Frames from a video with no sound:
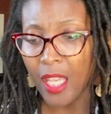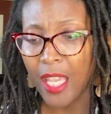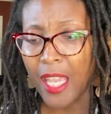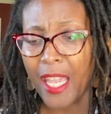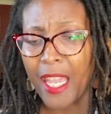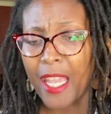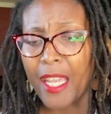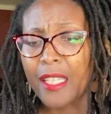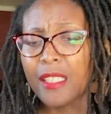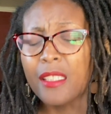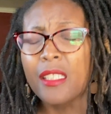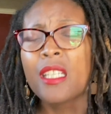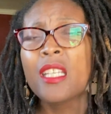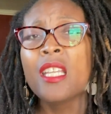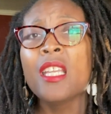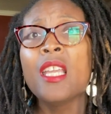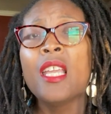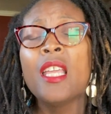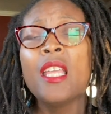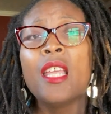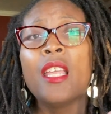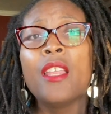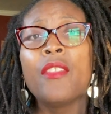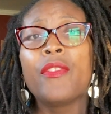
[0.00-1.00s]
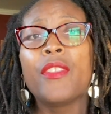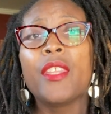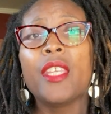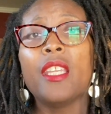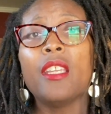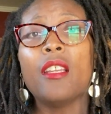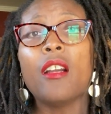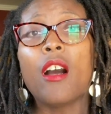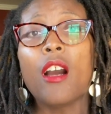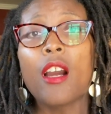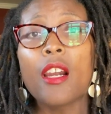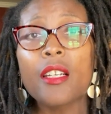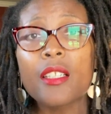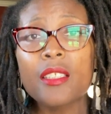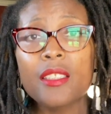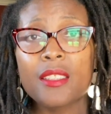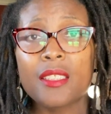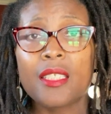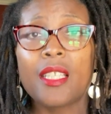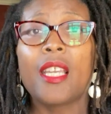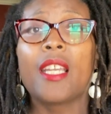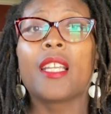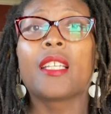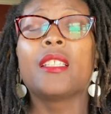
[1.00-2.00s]
And the
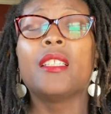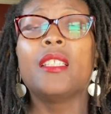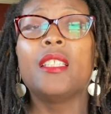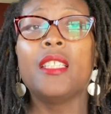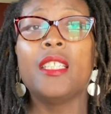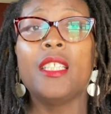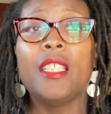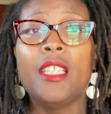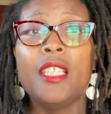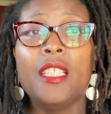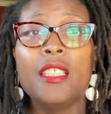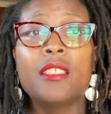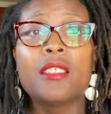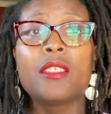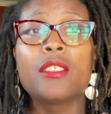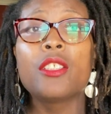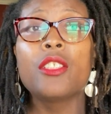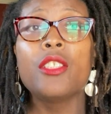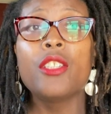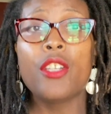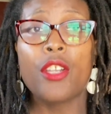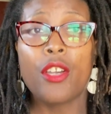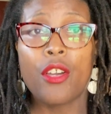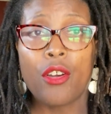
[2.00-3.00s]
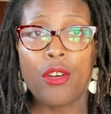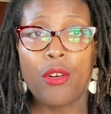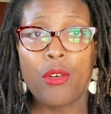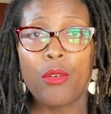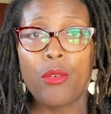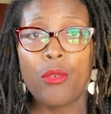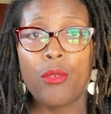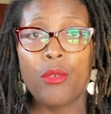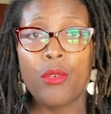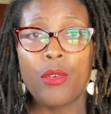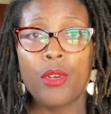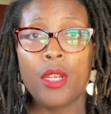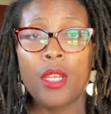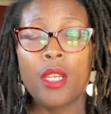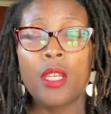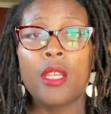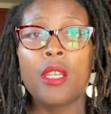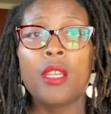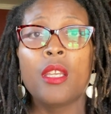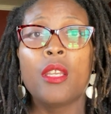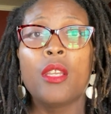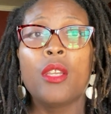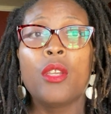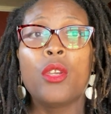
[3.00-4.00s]
architect needs to know
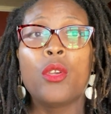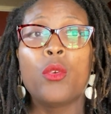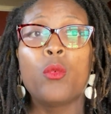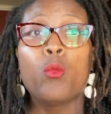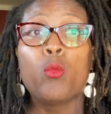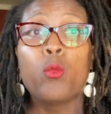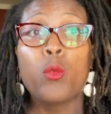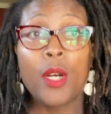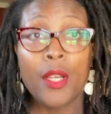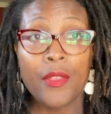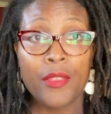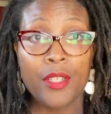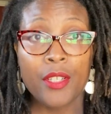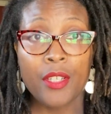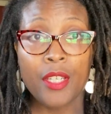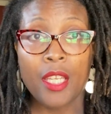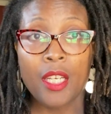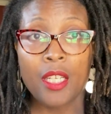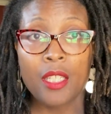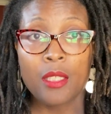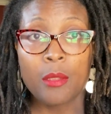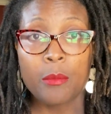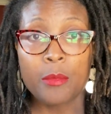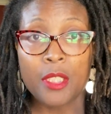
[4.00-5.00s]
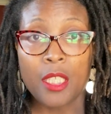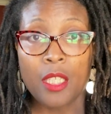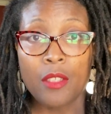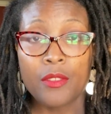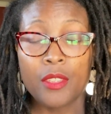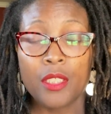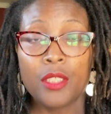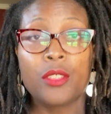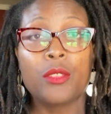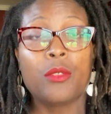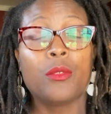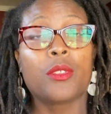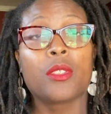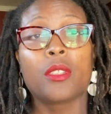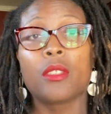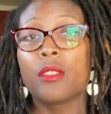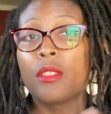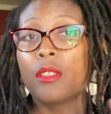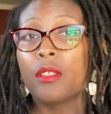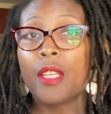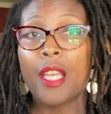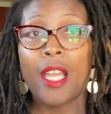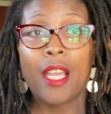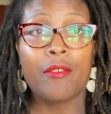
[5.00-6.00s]
what they're getting themselves into. So
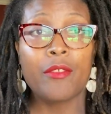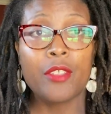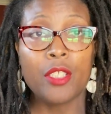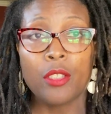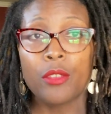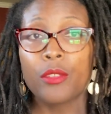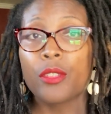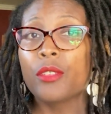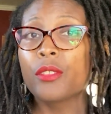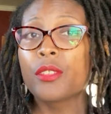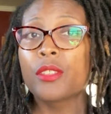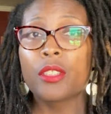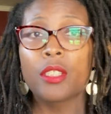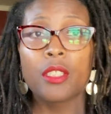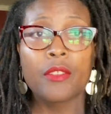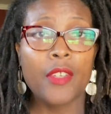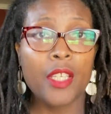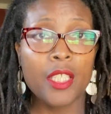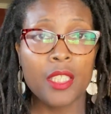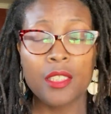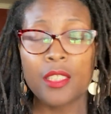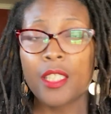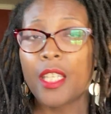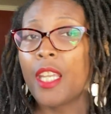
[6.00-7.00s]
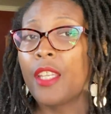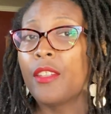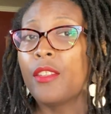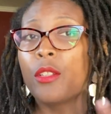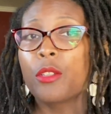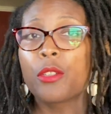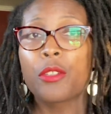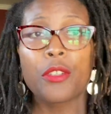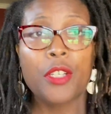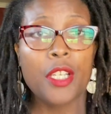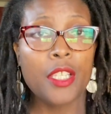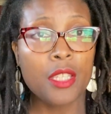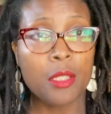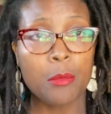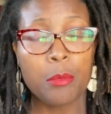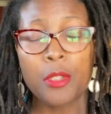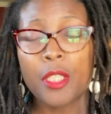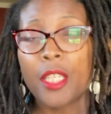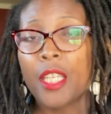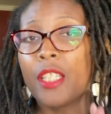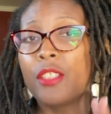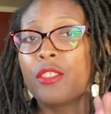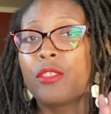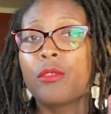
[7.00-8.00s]
they'll have, they'll survey the land, they'll create the
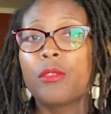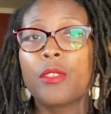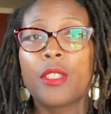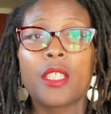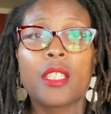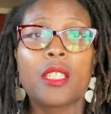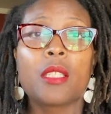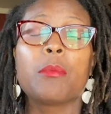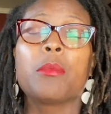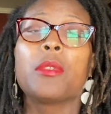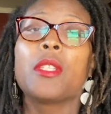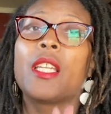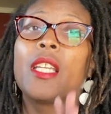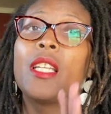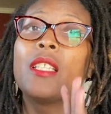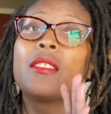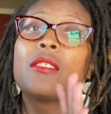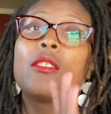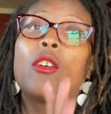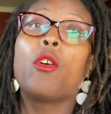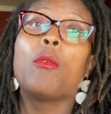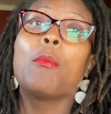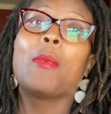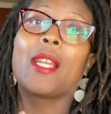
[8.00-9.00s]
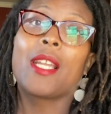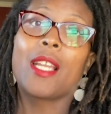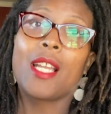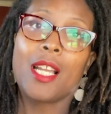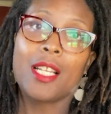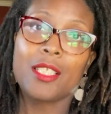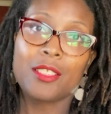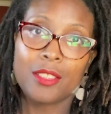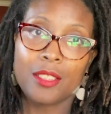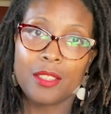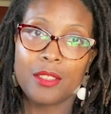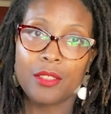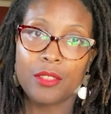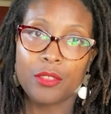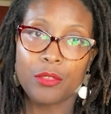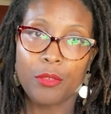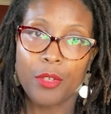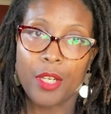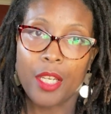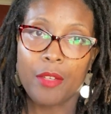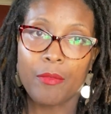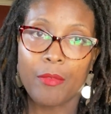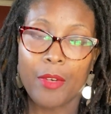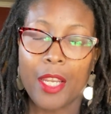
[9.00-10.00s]
plans. You look at the plans, oh my gosh, this is
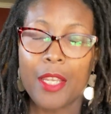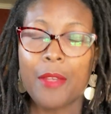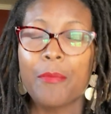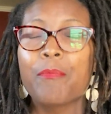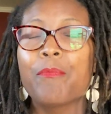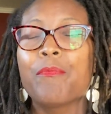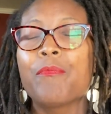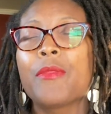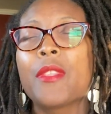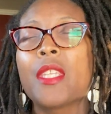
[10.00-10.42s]
great, right?